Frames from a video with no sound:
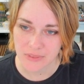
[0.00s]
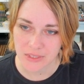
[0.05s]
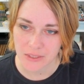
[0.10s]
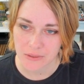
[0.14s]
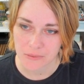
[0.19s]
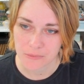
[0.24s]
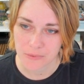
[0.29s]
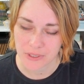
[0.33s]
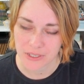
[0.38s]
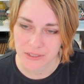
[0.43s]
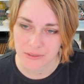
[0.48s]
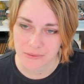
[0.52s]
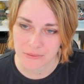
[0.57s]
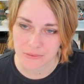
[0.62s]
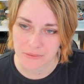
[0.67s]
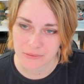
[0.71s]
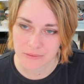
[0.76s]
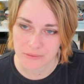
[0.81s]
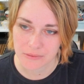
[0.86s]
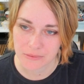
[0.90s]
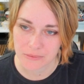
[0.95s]

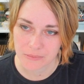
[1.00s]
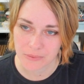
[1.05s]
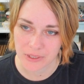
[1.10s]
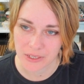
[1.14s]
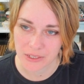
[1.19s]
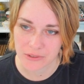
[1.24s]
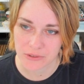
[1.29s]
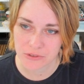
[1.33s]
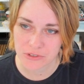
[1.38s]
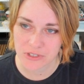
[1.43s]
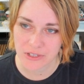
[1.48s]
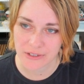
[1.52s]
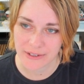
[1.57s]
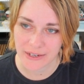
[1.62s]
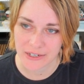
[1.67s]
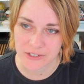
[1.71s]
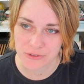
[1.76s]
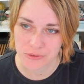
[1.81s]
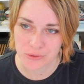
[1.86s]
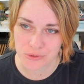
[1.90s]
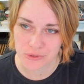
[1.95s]
when I use the
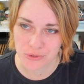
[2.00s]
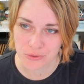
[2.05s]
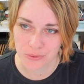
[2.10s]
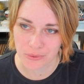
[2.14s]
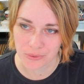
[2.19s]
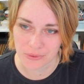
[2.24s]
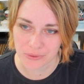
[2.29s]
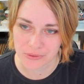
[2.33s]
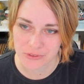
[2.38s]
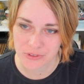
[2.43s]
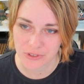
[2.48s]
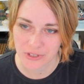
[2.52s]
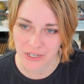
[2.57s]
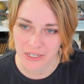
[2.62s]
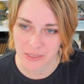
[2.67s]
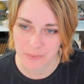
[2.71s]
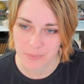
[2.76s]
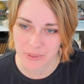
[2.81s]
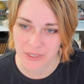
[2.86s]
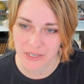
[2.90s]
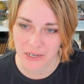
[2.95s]
lasso tool to kind
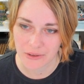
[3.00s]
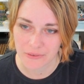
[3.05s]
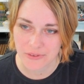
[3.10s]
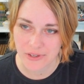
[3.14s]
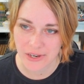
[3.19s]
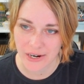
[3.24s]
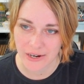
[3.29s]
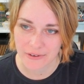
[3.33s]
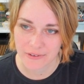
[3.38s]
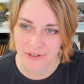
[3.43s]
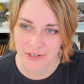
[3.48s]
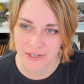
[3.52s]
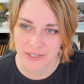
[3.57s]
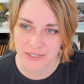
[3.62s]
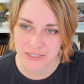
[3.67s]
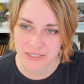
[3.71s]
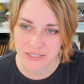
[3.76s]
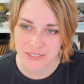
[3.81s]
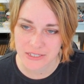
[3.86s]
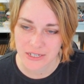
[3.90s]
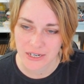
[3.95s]
of pick out the
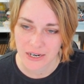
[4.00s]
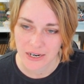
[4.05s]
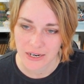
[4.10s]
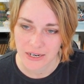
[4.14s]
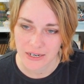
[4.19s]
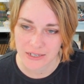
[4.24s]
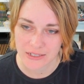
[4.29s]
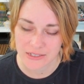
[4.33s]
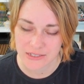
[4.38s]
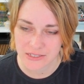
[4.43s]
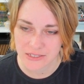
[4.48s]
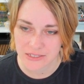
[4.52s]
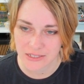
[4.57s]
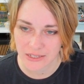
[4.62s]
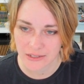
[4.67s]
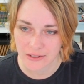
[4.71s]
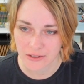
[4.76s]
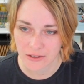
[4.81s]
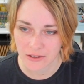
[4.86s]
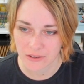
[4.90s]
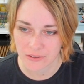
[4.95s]
areas
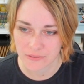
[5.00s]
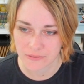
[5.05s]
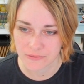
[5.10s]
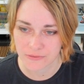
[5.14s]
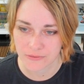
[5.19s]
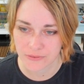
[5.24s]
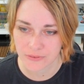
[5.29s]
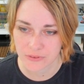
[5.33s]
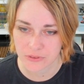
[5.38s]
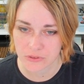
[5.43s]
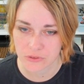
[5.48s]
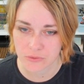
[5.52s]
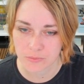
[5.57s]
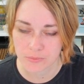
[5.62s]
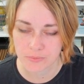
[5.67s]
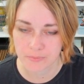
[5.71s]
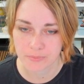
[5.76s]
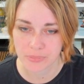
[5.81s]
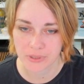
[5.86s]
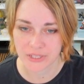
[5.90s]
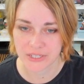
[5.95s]
instead of
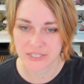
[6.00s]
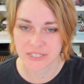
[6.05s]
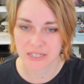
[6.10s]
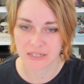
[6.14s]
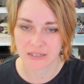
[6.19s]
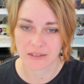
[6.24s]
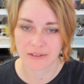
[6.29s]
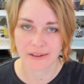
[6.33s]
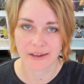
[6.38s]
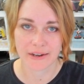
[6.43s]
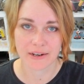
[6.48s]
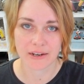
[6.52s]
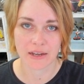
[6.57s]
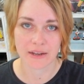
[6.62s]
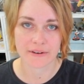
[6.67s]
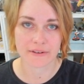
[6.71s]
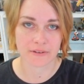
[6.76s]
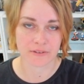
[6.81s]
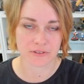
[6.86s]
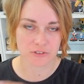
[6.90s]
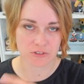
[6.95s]
placing the line
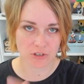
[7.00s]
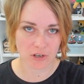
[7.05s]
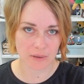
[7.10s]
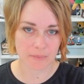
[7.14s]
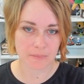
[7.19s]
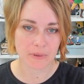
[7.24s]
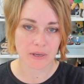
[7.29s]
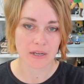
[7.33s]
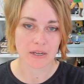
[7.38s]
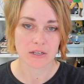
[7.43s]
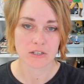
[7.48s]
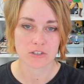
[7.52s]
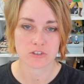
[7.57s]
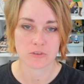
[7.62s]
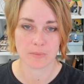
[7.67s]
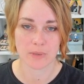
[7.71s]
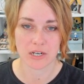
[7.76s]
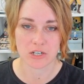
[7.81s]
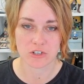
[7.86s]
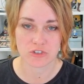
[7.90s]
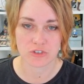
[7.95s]
art on top to
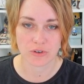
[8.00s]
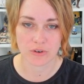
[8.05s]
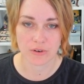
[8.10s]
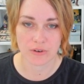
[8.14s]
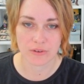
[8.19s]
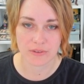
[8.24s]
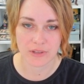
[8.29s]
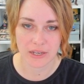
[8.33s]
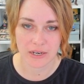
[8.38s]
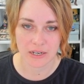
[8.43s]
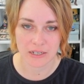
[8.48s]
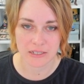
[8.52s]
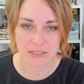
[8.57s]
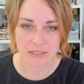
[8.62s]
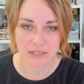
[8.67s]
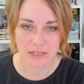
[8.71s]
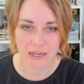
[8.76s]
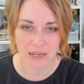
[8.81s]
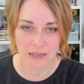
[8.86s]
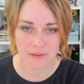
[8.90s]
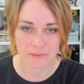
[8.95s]
make sure that I
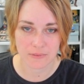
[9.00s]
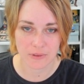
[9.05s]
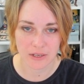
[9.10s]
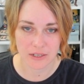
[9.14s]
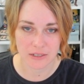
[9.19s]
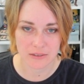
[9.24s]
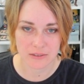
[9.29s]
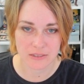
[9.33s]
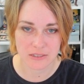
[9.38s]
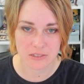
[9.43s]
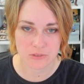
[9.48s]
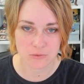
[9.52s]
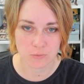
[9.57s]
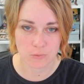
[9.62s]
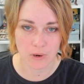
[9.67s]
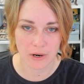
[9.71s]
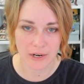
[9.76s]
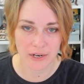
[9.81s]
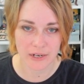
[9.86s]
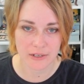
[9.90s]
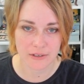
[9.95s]
didn't have like these
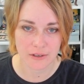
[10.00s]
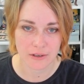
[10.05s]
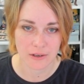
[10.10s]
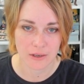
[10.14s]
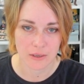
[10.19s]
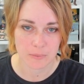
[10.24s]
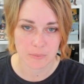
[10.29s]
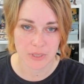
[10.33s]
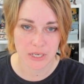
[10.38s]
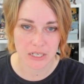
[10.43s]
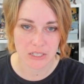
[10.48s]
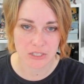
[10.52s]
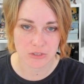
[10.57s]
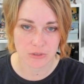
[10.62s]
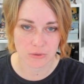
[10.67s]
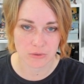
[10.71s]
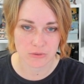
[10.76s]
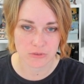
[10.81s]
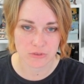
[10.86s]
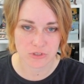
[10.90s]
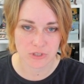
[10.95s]
white
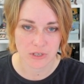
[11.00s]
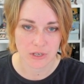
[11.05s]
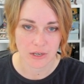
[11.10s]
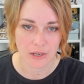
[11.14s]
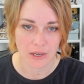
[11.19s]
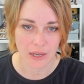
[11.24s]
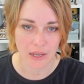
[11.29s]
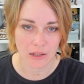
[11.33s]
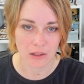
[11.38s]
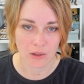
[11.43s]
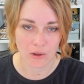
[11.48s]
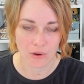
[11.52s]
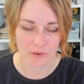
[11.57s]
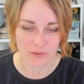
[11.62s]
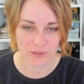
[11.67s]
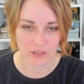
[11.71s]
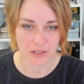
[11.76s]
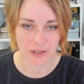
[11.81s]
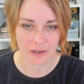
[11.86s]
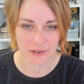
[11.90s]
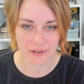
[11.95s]
pixels along
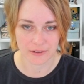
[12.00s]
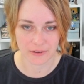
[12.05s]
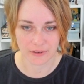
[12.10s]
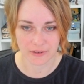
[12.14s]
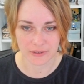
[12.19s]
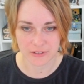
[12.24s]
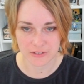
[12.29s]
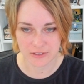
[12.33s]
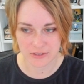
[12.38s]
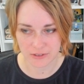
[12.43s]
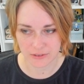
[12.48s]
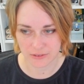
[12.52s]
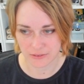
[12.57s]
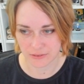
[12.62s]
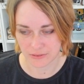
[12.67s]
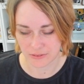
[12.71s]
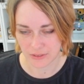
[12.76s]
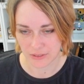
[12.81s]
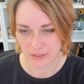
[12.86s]
the line art. So